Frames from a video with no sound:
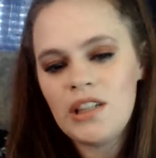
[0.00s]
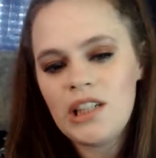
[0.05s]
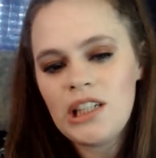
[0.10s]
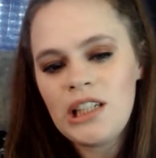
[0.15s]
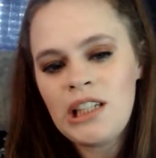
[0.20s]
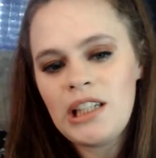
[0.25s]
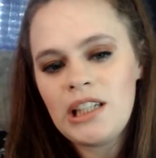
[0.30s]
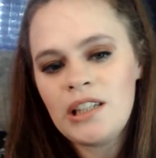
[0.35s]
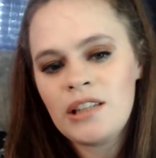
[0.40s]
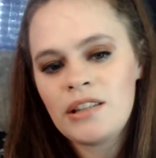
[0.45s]
It
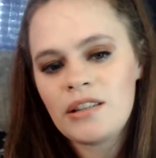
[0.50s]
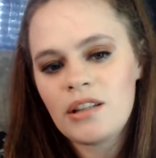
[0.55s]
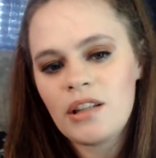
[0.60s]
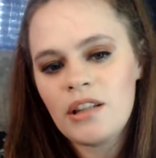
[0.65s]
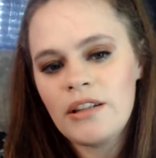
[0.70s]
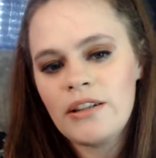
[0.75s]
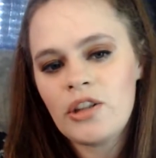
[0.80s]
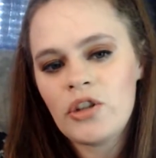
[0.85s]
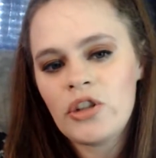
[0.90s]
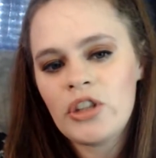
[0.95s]
is
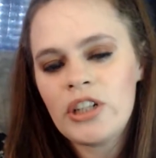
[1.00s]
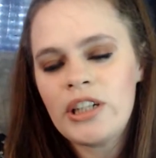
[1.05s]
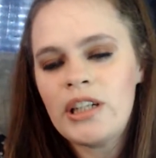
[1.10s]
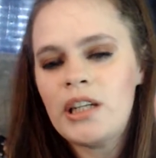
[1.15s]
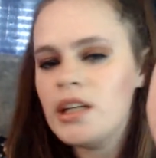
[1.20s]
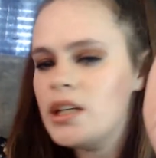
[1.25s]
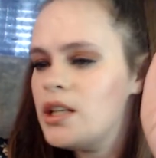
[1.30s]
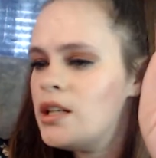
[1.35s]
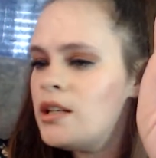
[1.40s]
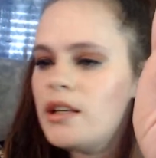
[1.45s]
glittery.
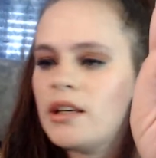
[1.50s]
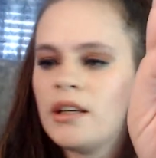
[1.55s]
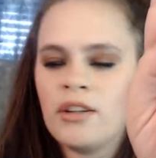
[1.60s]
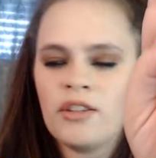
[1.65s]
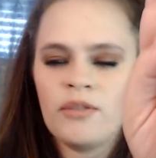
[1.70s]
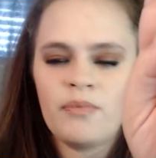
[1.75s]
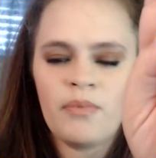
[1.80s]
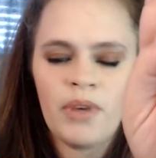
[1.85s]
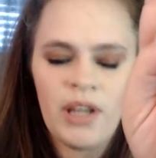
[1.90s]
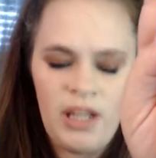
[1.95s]
It is
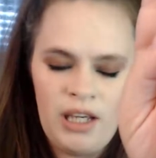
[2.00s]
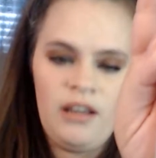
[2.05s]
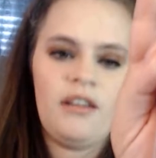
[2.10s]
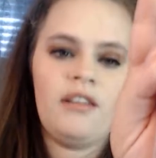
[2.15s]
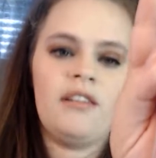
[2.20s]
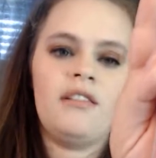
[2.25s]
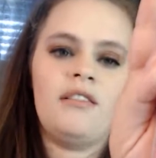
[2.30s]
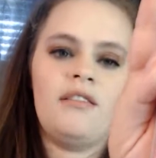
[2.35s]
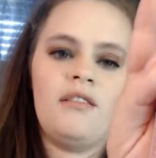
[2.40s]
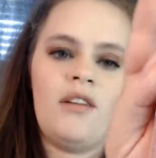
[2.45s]
pink.
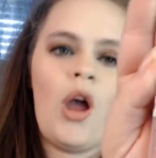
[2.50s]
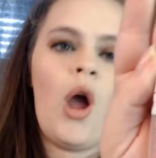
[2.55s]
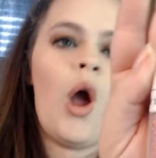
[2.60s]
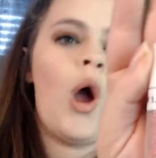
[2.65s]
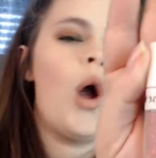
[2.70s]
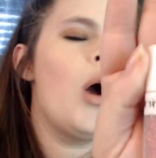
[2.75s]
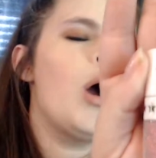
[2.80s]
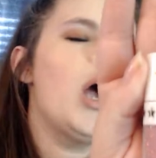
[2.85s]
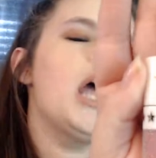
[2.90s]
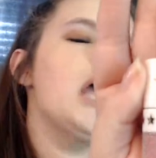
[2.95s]

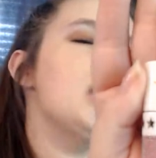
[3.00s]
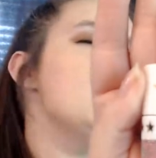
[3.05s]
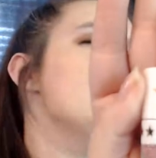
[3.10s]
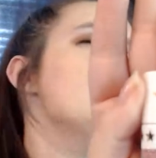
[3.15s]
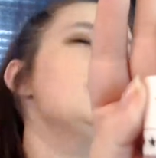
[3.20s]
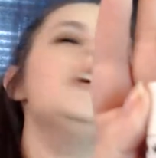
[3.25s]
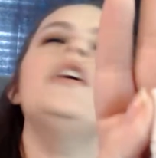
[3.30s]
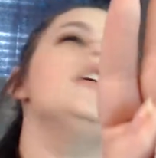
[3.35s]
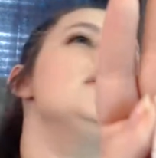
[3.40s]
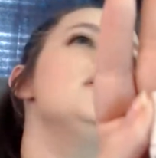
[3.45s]

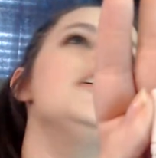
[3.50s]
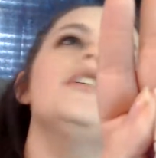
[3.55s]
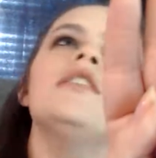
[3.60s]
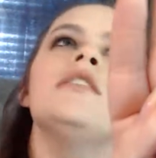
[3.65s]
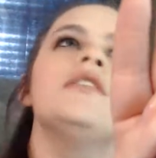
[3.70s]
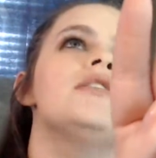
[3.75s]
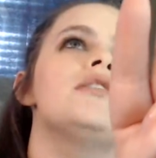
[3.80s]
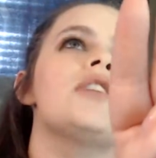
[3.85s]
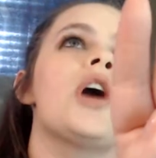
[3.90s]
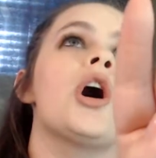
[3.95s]
It
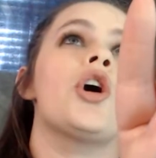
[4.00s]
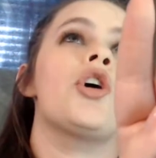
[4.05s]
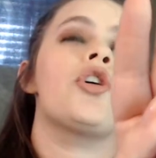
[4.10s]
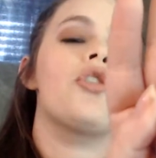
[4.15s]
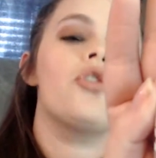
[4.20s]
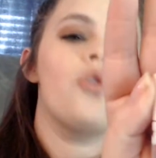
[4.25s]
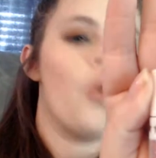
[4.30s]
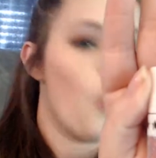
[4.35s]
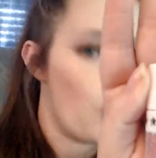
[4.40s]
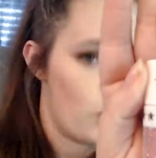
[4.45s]
is
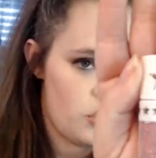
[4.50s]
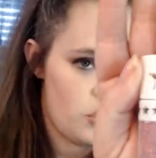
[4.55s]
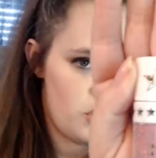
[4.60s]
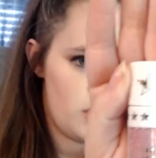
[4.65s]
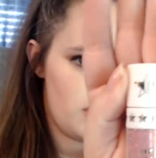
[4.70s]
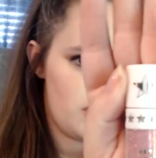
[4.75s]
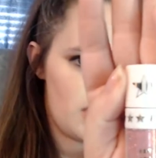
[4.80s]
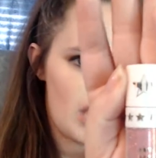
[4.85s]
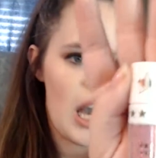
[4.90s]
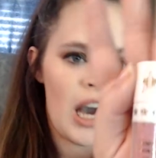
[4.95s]

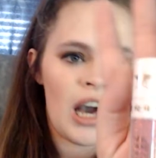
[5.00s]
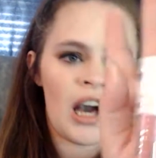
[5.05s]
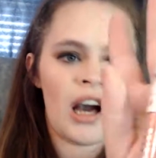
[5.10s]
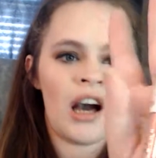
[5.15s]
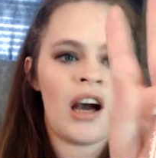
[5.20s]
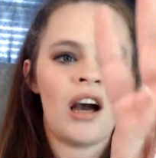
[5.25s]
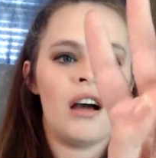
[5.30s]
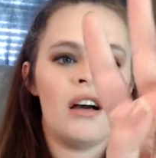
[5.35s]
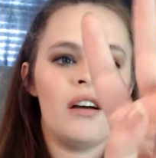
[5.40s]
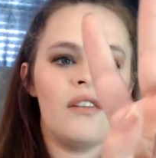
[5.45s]
gorgeous.
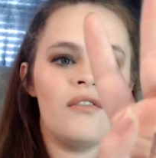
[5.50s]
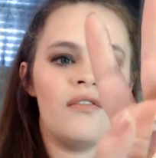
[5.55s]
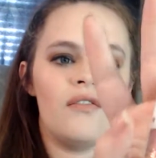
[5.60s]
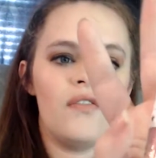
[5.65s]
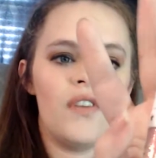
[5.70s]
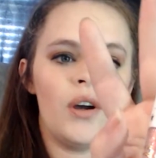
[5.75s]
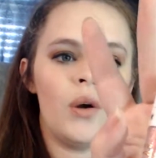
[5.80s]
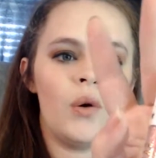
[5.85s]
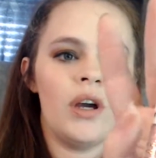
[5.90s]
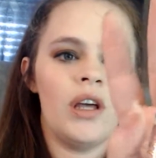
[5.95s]
I
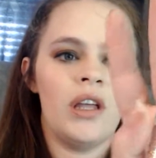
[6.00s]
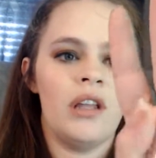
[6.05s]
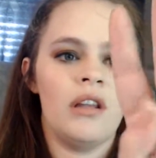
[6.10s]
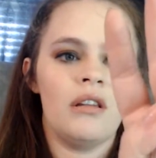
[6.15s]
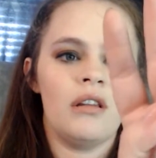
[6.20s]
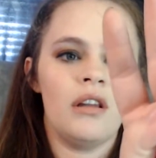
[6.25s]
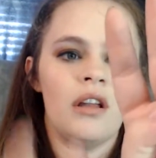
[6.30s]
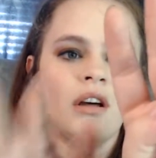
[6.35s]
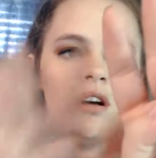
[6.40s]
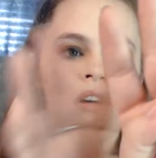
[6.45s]
fell in
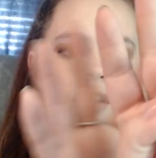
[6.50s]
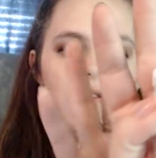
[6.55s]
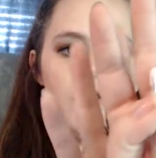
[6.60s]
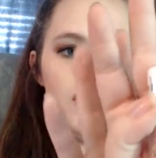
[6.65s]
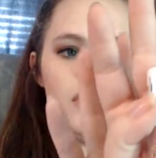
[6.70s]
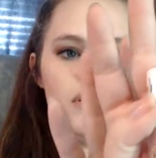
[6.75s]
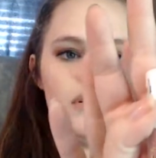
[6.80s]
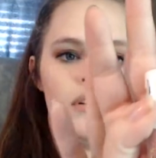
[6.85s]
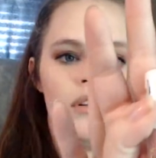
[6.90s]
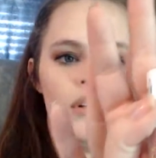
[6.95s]
love
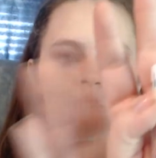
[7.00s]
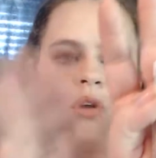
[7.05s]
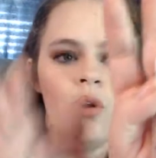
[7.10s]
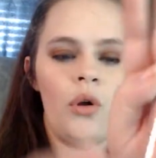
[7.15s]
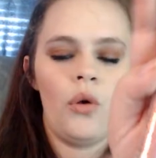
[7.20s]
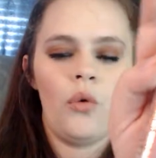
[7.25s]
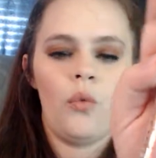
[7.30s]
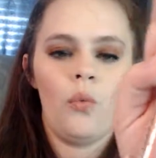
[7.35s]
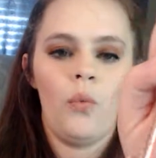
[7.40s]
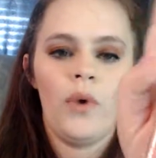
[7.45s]

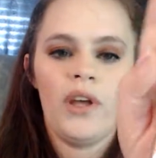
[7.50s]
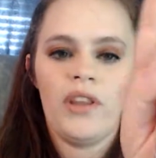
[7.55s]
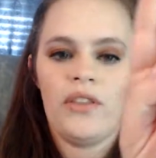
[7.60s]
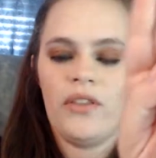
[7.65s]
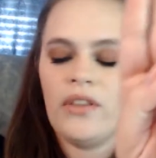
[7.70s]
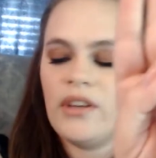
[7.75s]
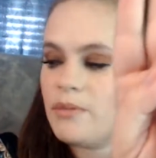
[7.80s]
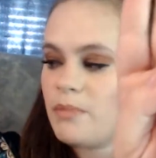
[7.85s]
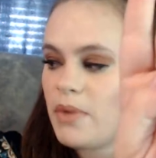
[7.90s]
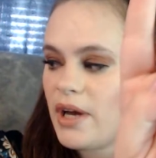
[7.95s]
with
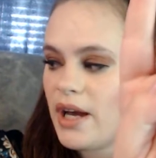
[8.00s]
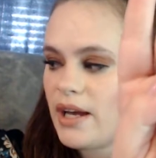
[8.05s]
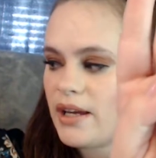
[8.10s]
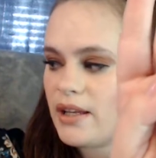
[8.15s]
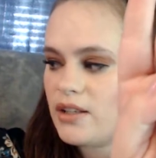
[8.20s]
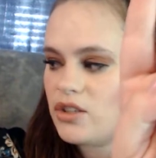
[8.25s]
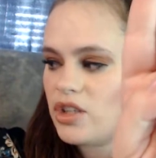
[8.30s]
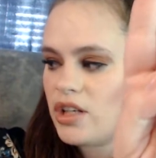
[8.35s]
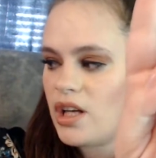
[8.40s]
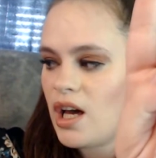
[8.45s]
this
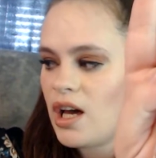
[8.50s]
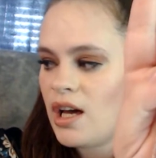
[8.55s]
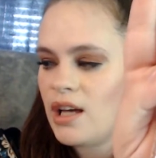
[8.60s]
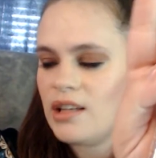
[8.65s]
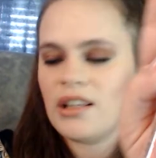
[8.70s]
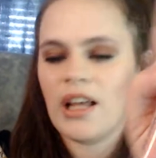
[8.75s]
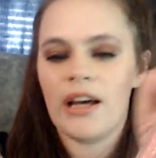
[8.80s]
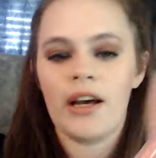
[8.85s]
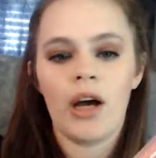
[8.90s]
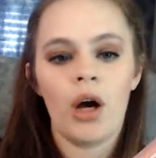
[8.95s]
packaging. I was
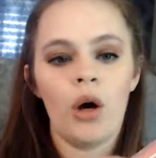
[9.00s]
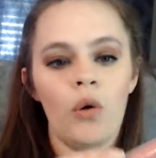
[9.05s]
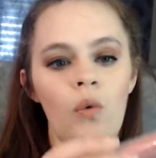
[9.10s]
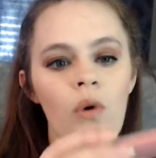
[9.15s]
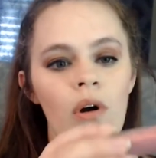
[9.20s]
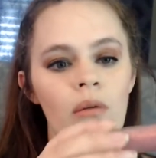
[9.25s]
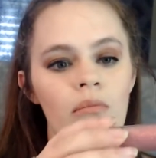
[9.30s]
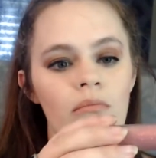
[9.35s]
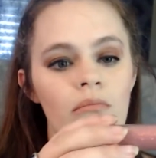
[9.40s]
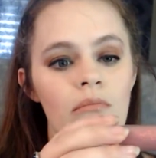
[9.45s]
like, oh
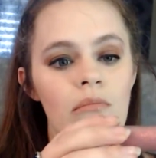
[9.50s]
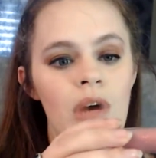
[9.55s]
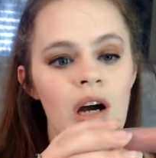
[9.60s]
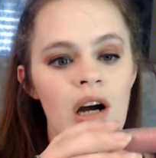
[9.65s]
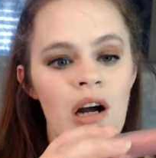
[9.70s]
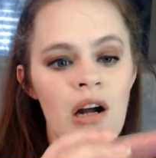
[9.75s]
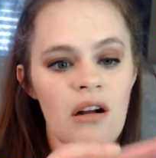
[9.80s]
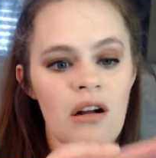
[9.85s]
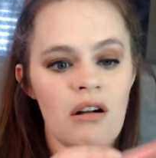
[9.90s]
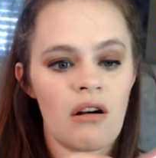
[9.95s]
my
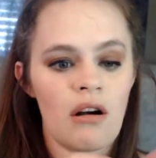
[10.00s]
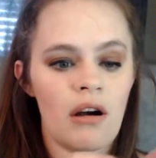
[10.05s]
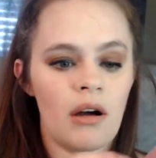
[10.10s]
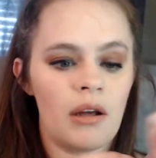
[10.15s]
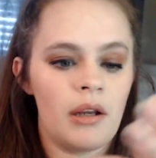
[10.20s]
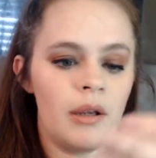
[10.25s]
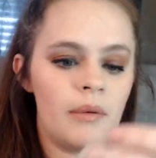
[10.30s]
god.